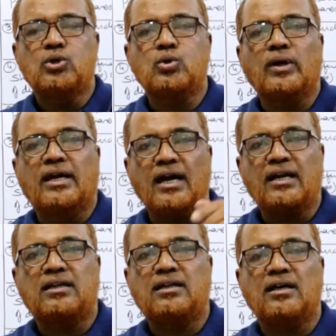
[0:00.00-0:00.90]
to
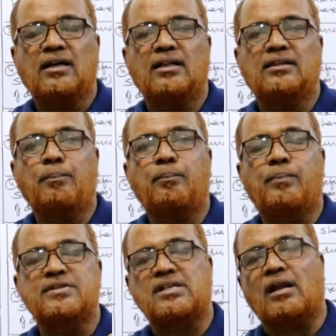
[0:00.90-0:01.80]
get
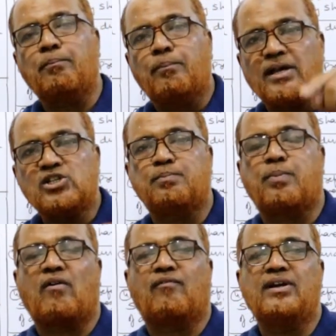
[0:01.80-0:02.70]
the surplus
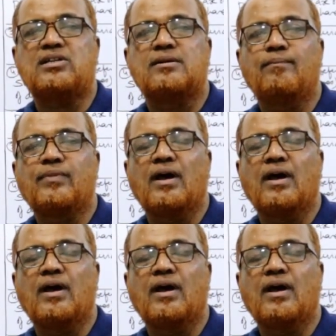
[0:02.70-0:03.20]
profit